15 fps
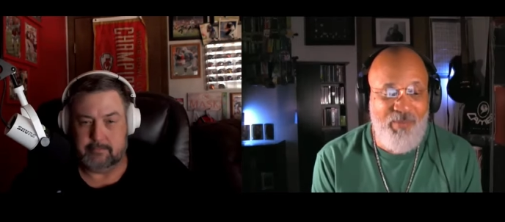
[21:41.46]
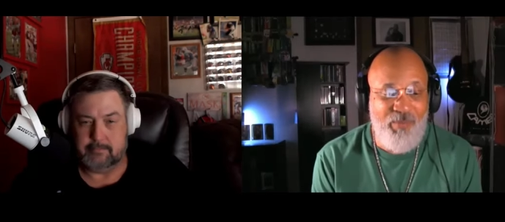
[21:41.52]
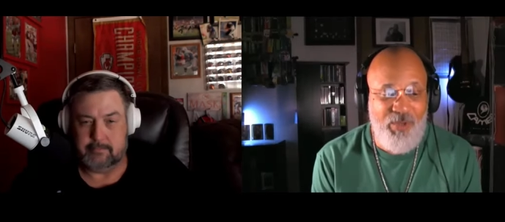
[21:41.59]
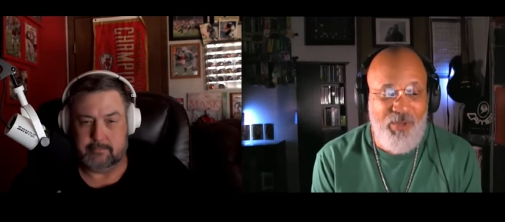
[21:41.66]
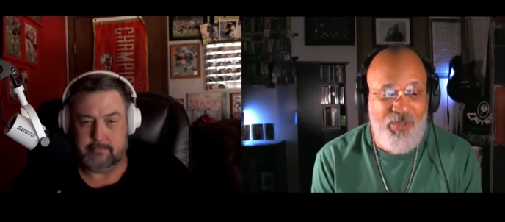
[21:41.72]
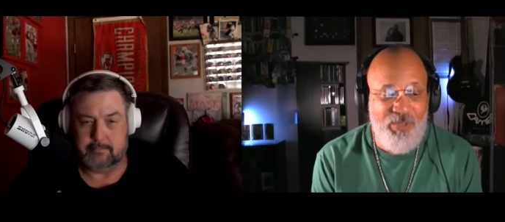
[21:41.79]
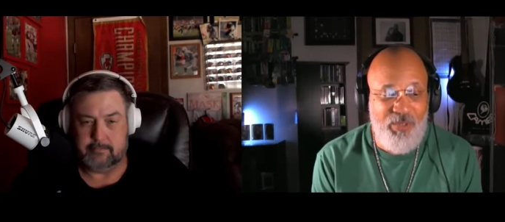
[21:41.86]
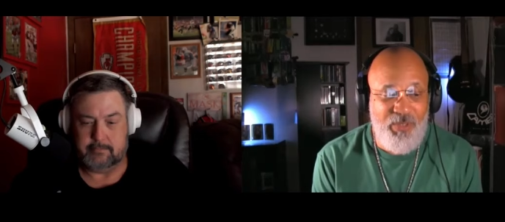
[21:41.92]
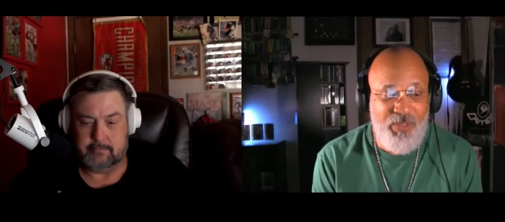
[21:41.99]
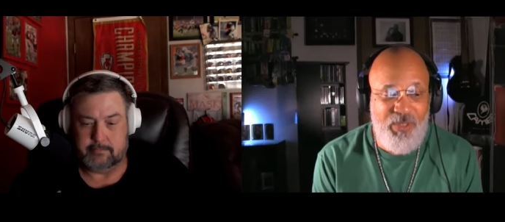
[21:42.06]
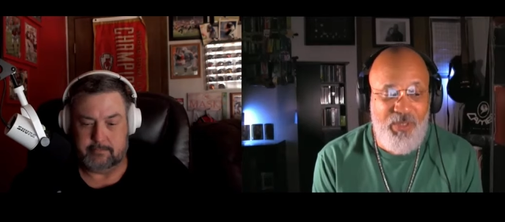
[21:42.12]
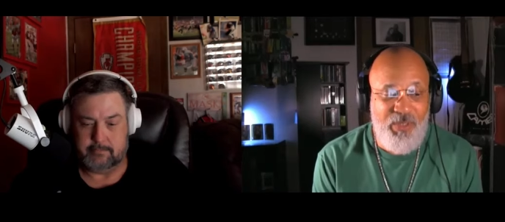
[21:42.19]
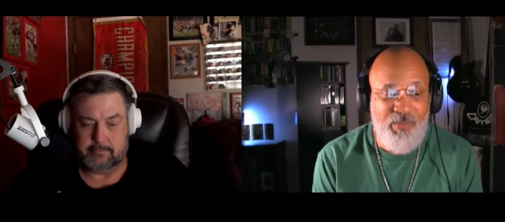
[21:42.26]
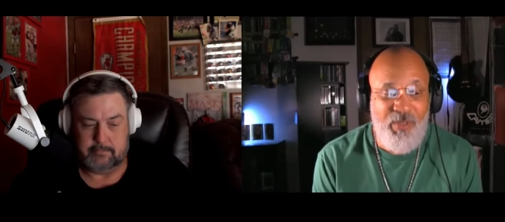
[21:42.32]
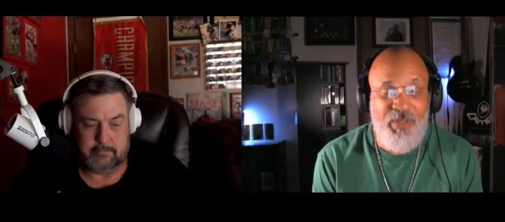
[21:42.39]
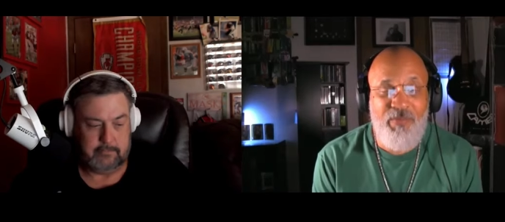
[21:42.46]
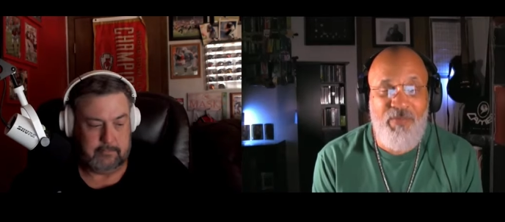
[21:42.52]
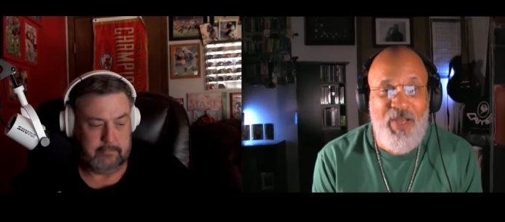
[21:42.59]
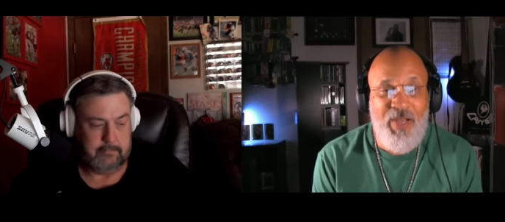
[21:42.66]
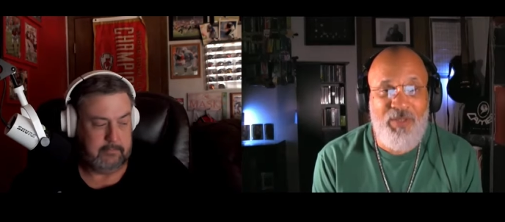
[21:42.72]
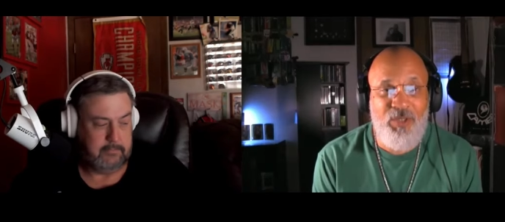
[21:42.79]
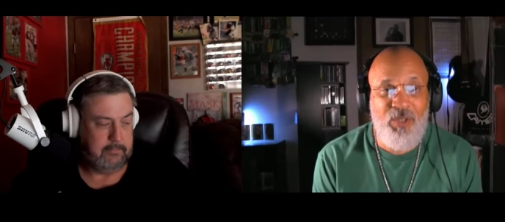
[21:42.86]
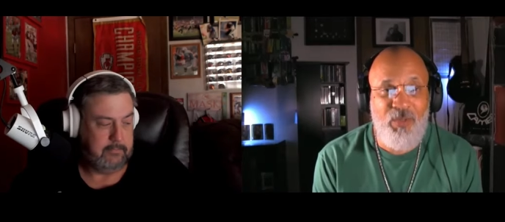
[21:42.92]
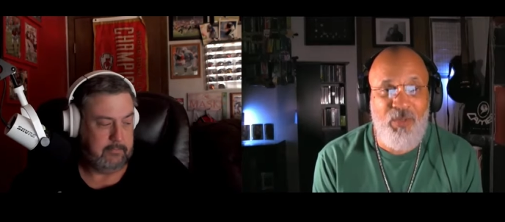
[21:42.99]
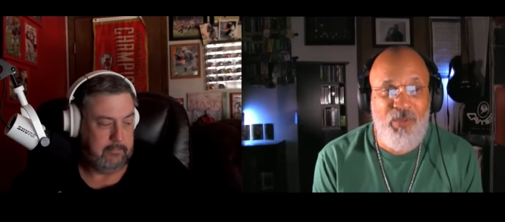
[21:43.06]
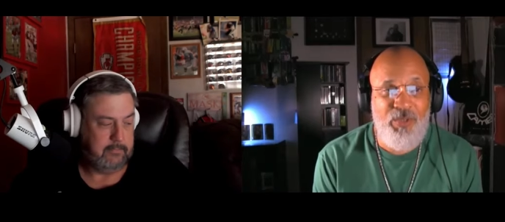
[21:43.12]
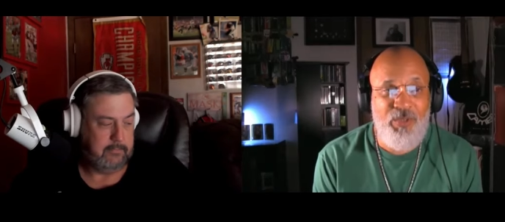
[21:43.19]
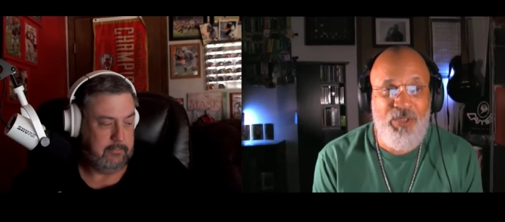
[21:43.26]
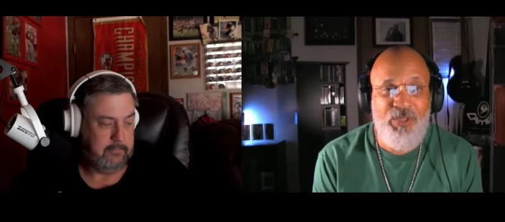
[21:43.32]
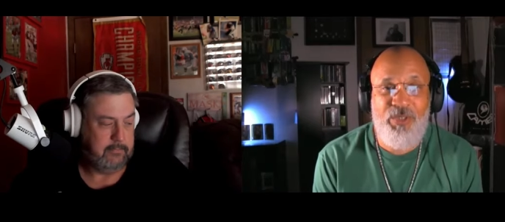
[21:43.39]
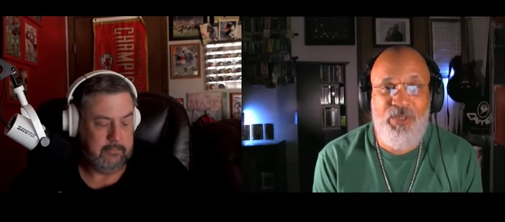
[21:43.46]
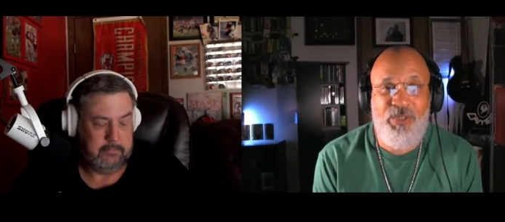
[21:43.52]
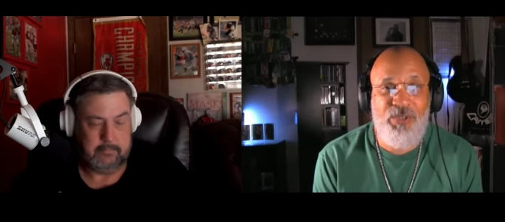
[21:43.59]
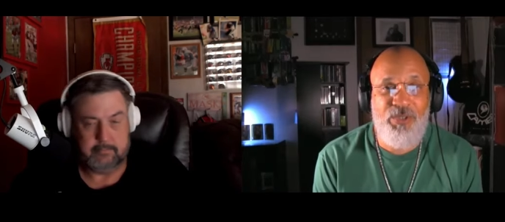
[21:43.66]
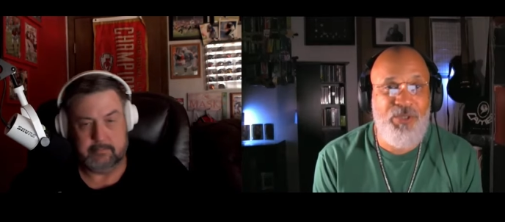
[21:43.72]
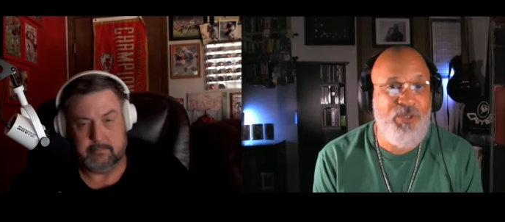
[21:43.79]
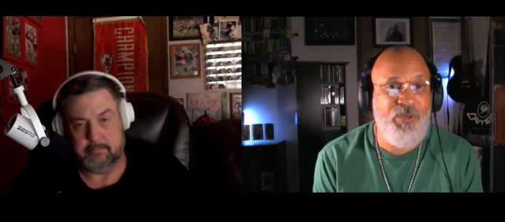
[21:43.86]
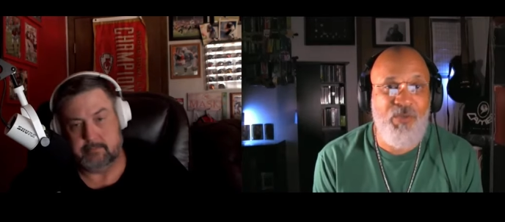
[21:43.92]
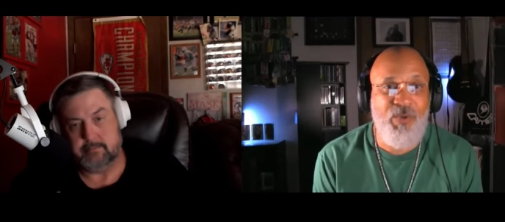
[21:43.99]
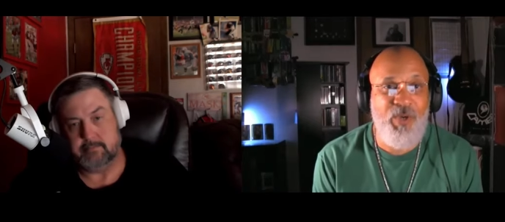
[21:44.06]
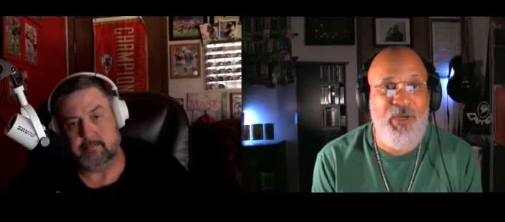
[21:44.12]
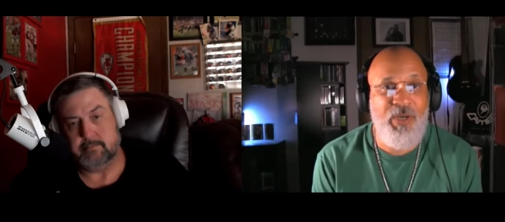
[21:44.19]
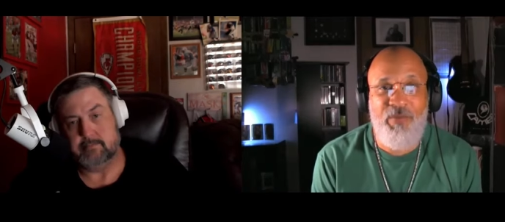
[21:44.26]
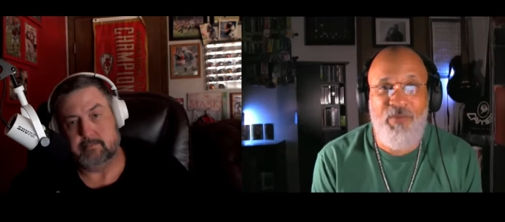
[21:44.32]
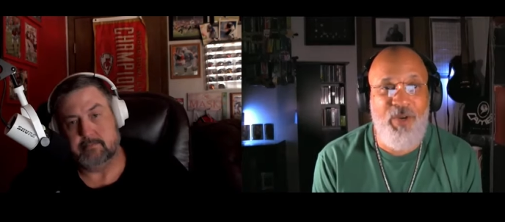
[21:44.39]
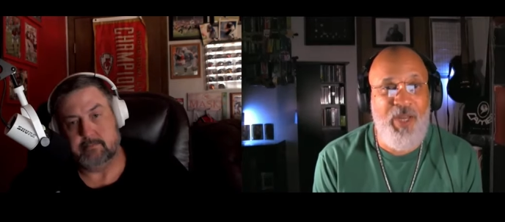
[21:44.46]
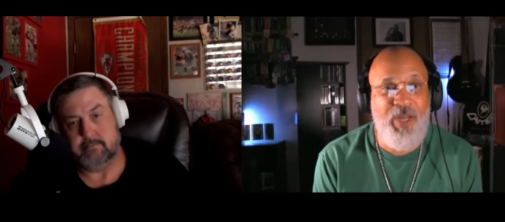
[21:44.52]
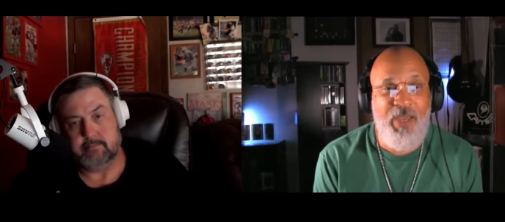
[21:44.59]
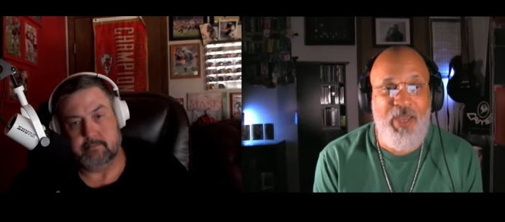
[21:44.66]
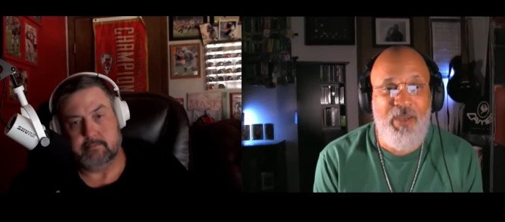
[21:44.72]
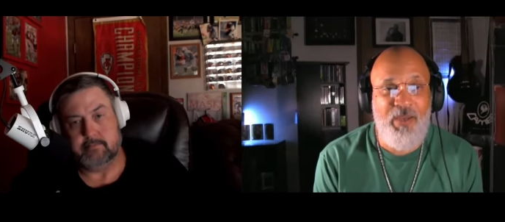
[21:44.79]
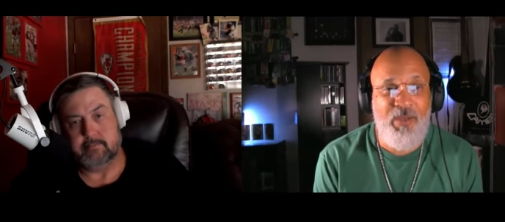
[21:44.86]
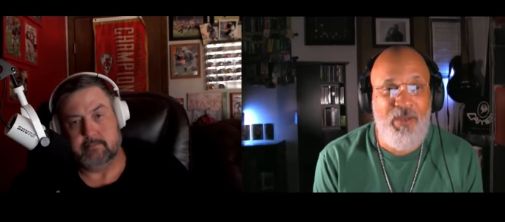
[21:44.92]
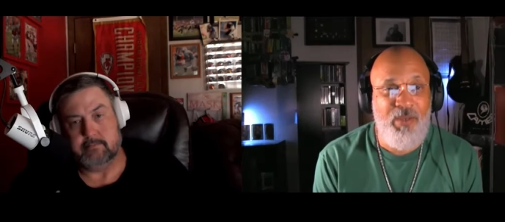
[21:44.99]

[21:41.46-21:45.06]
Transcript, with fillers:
Speaker 1: personally in the month of October just just to run every day,